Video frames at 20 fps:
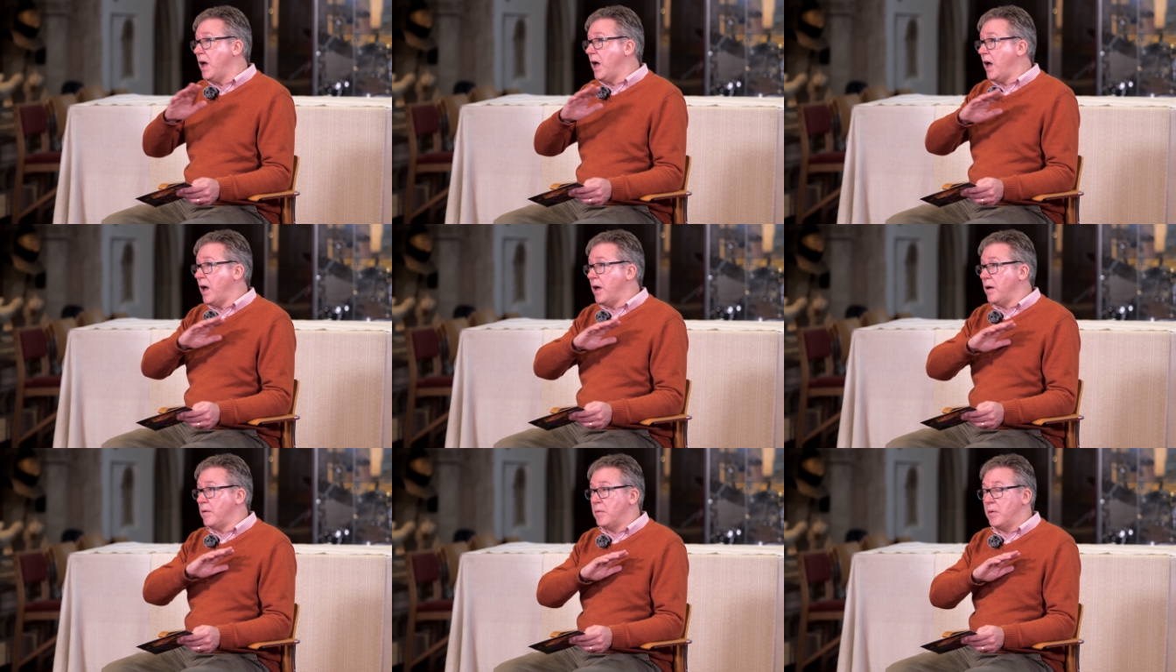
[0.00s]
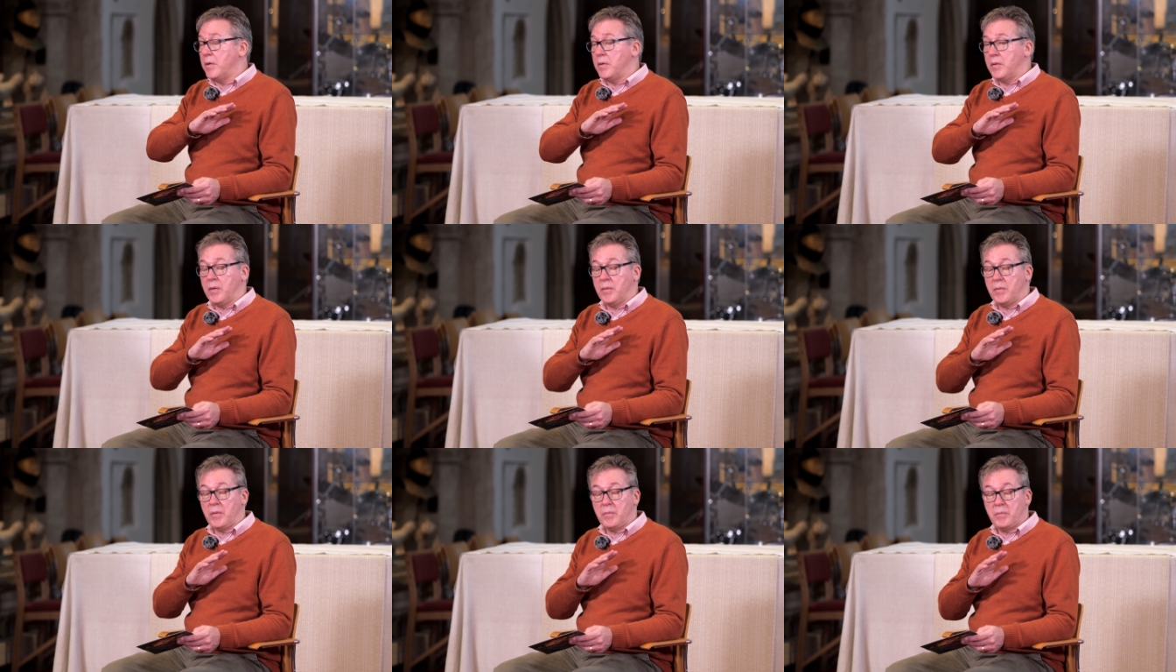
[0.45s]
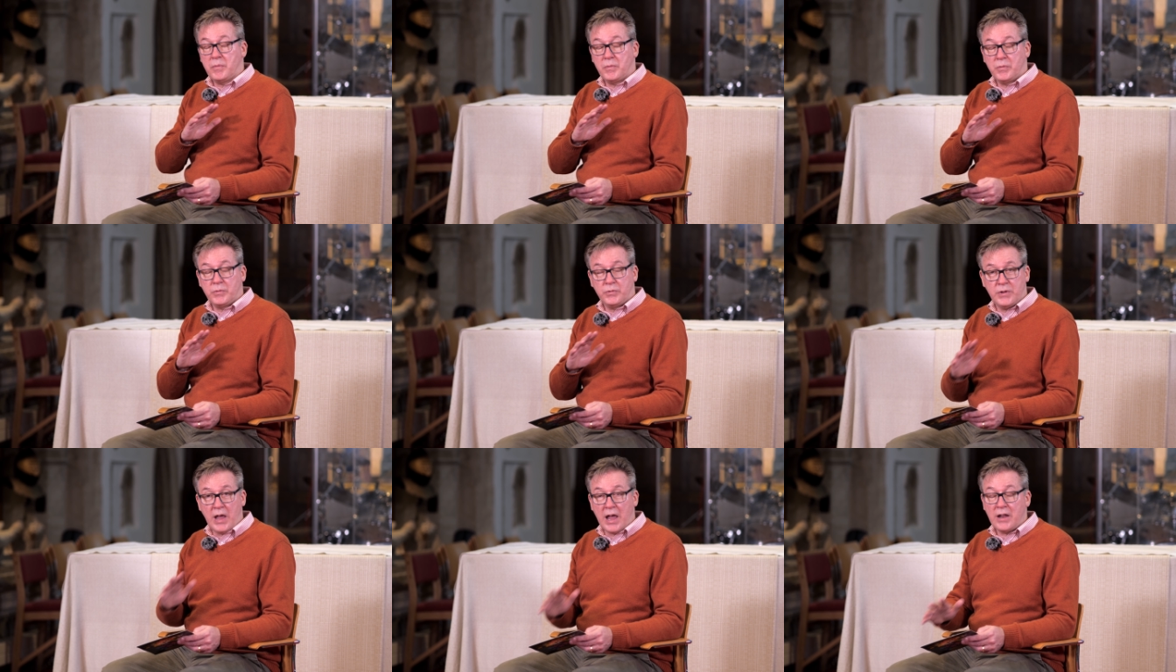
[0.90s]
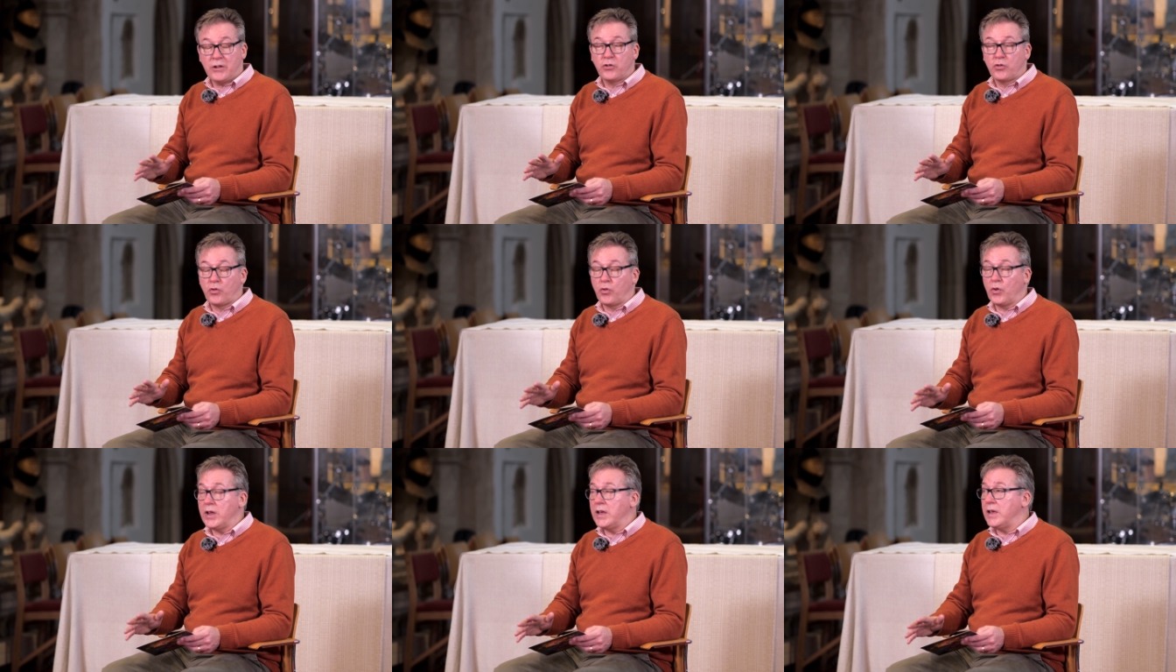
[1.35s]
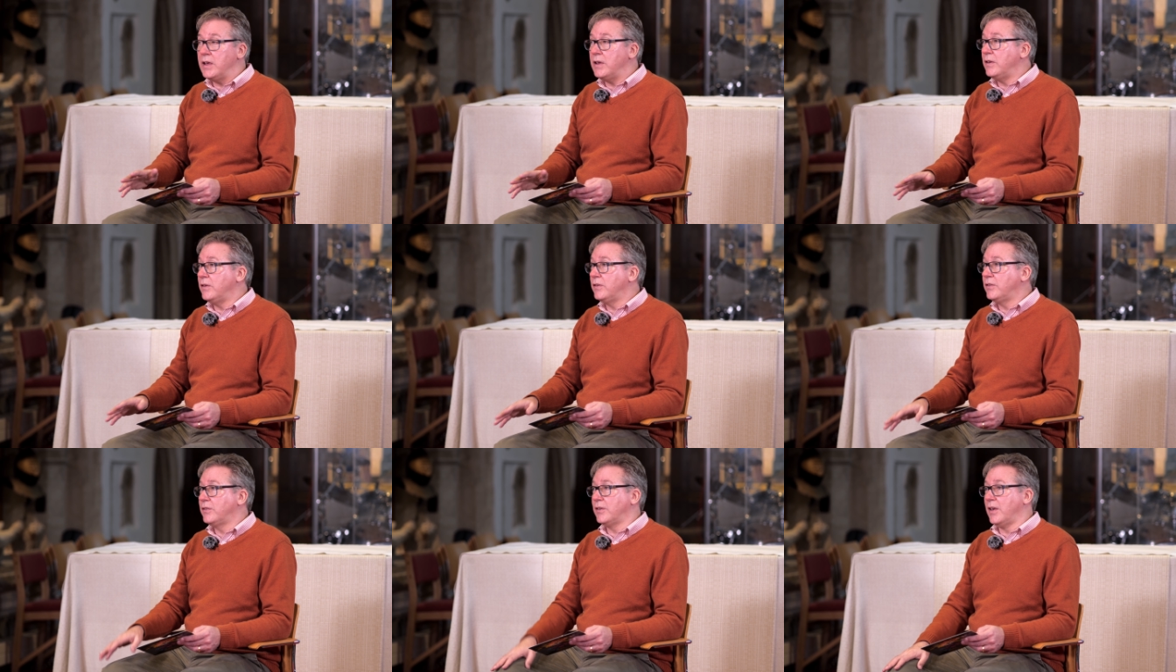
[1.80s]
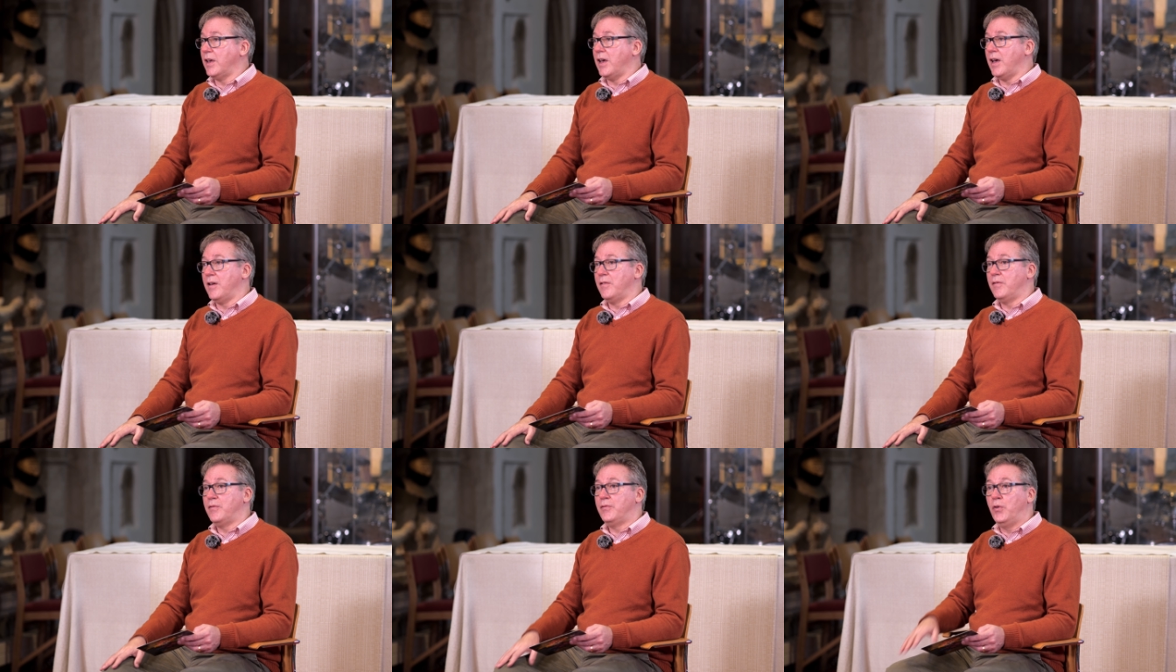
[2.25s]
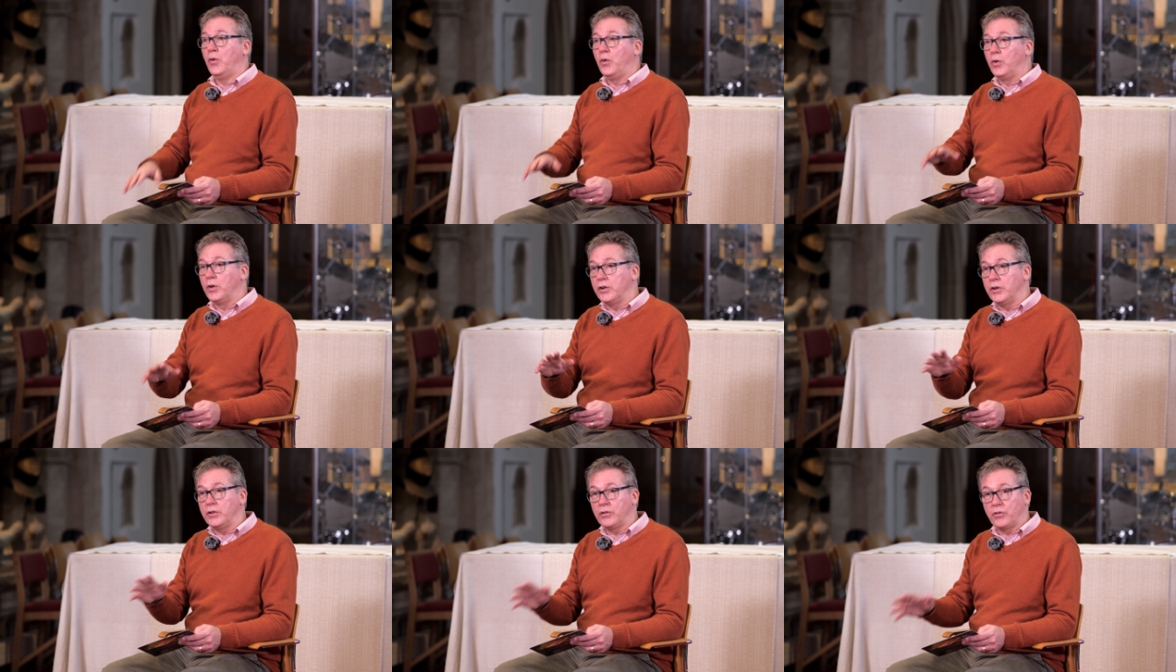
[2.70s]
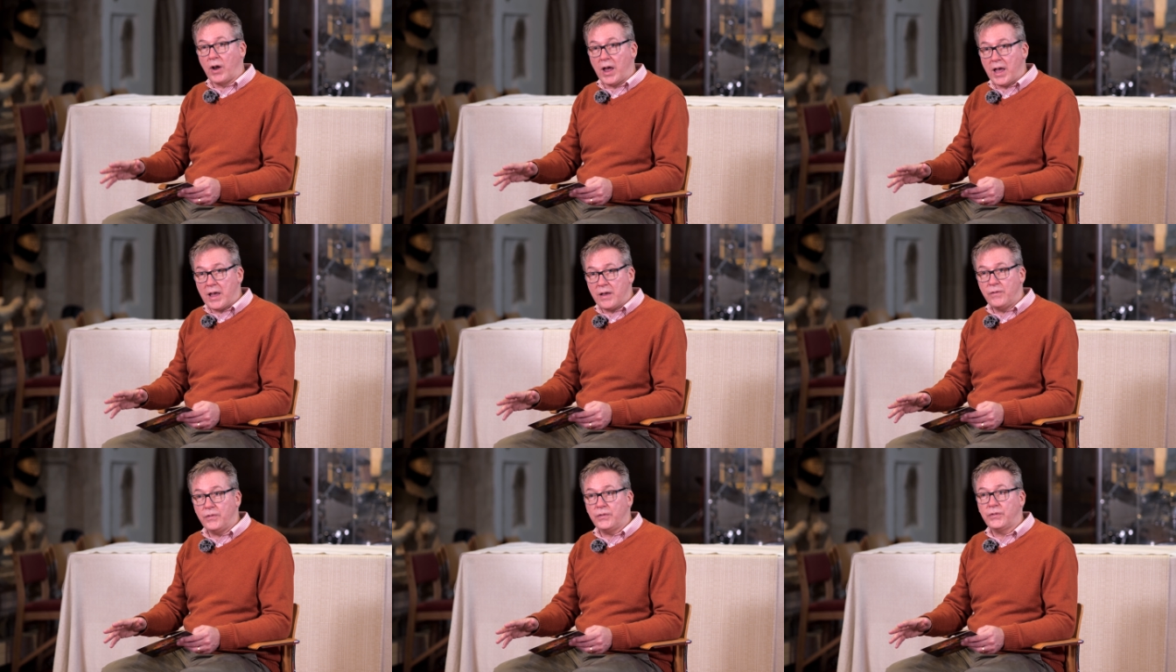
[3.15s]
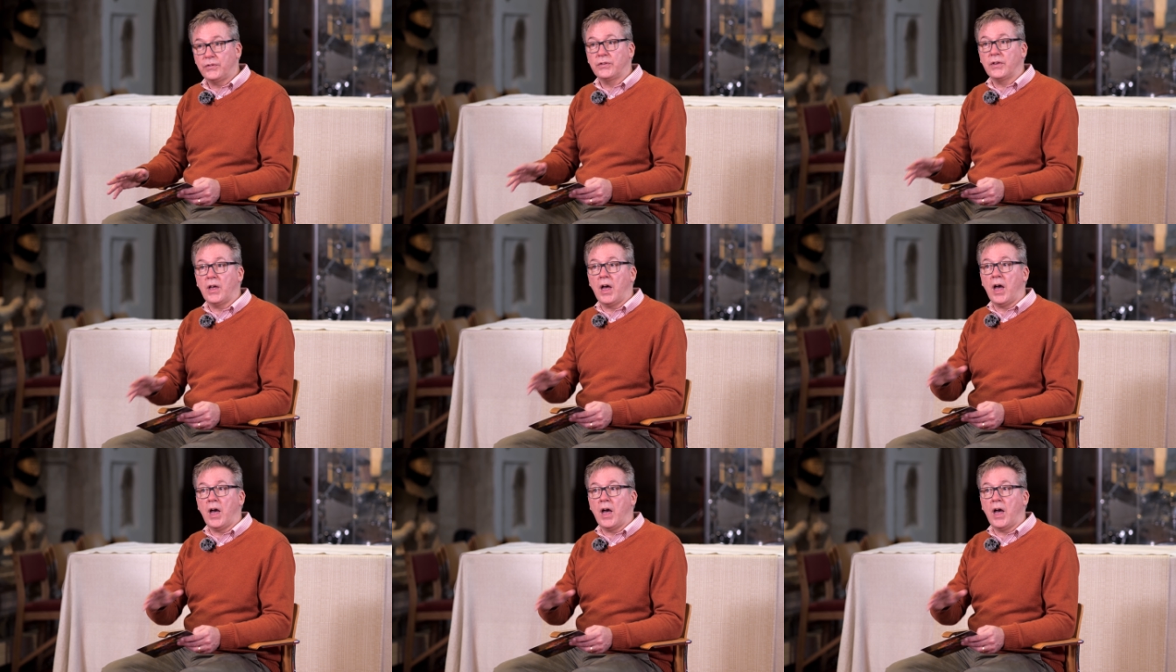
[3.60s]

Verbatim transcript: Uh, uh, dead trees, uh, fallen graves.